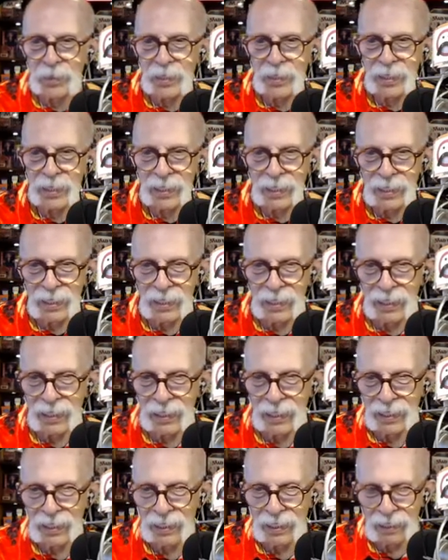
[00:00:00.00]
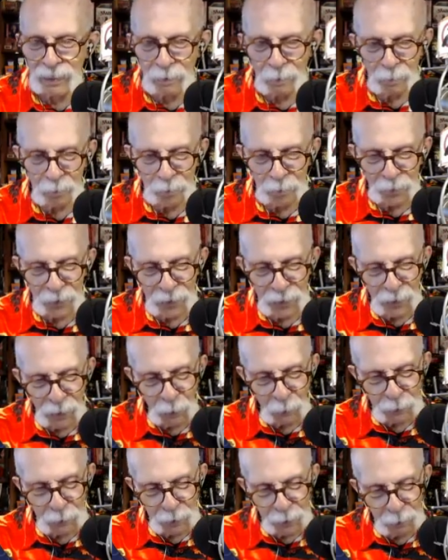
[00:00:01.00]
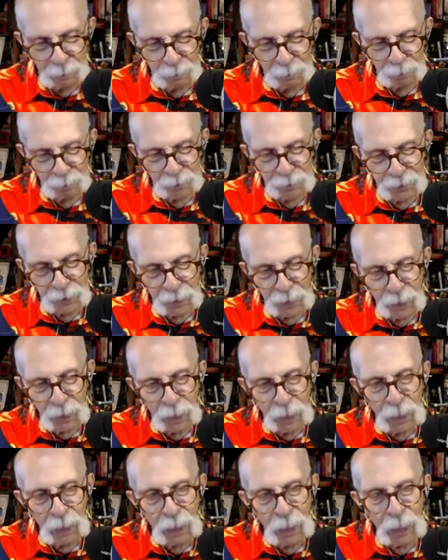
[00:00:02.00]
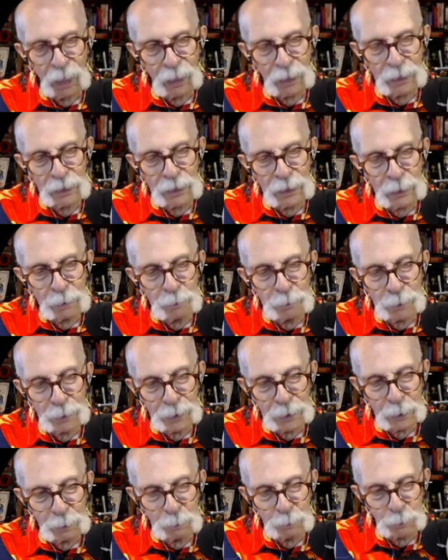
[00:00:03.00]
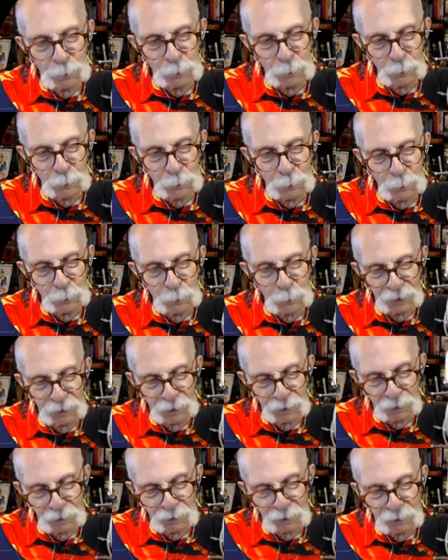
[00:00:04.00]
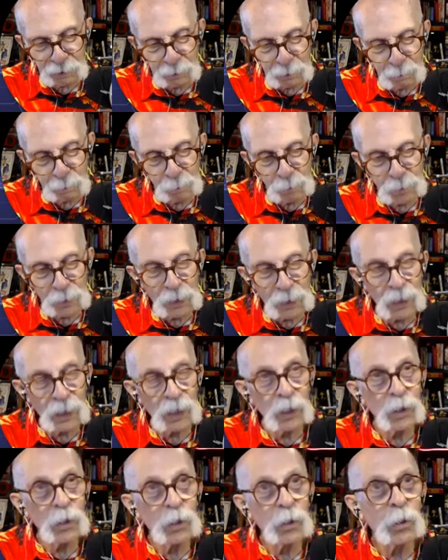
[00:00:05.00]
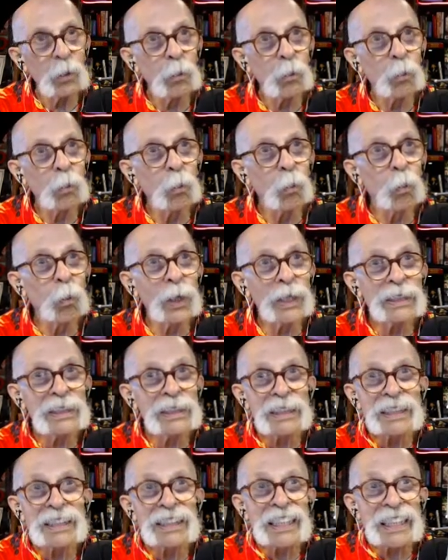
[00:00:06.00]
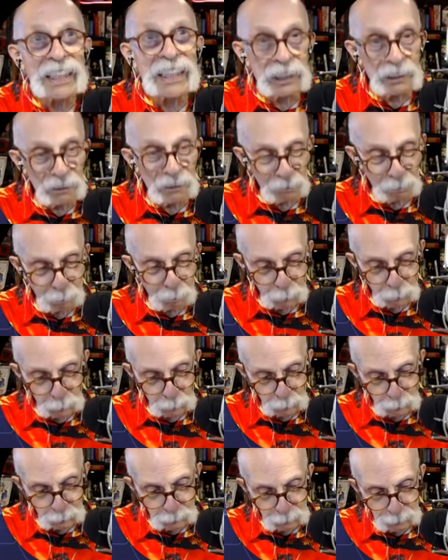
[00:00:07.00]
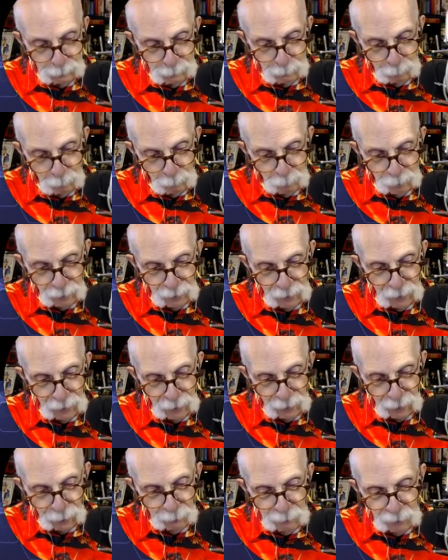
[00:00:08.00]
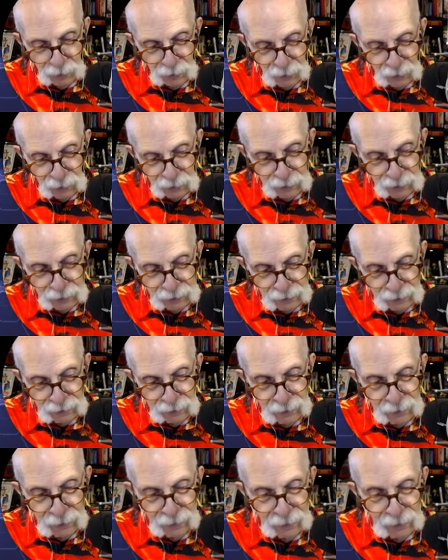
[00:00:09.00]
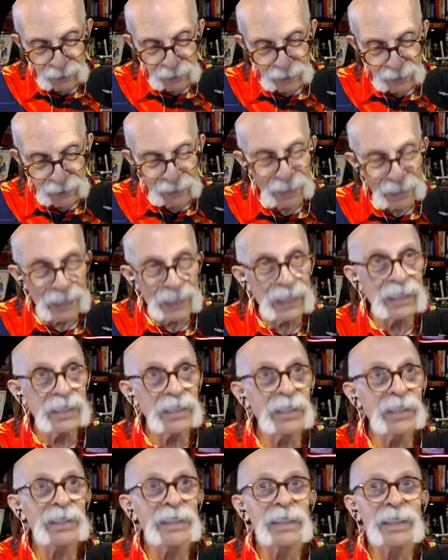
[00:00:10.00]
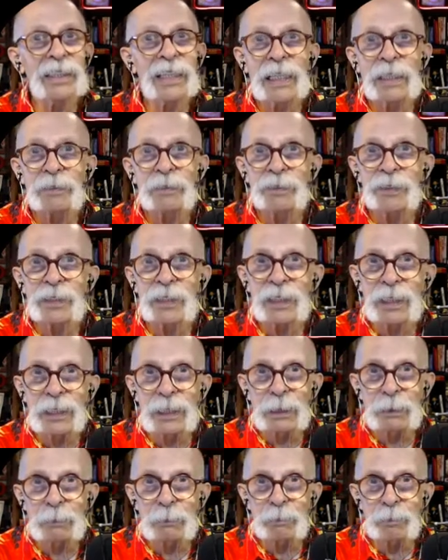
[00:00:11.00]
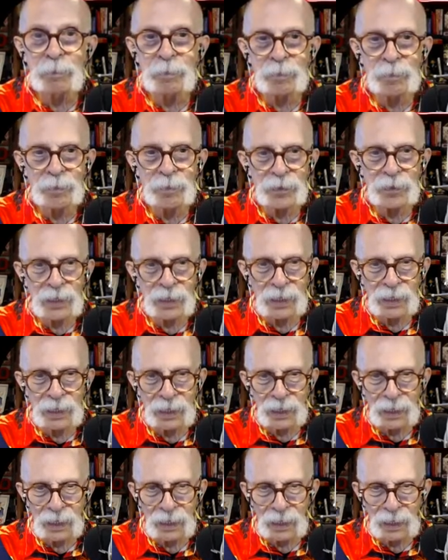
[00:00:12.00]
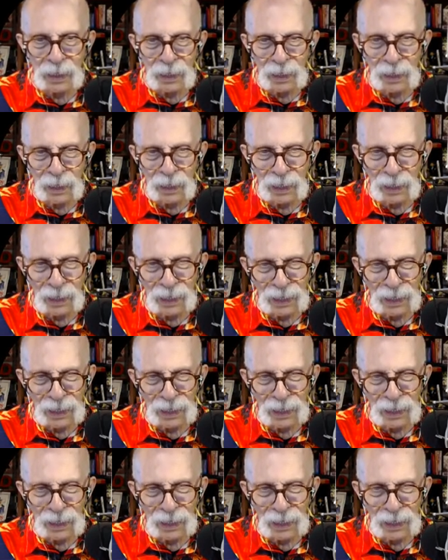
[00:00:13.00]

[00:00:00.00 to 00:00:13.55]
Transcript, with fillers: No. Okay. A honey bee produces 1 teaspoon of honey in her lifetime. That's not very much.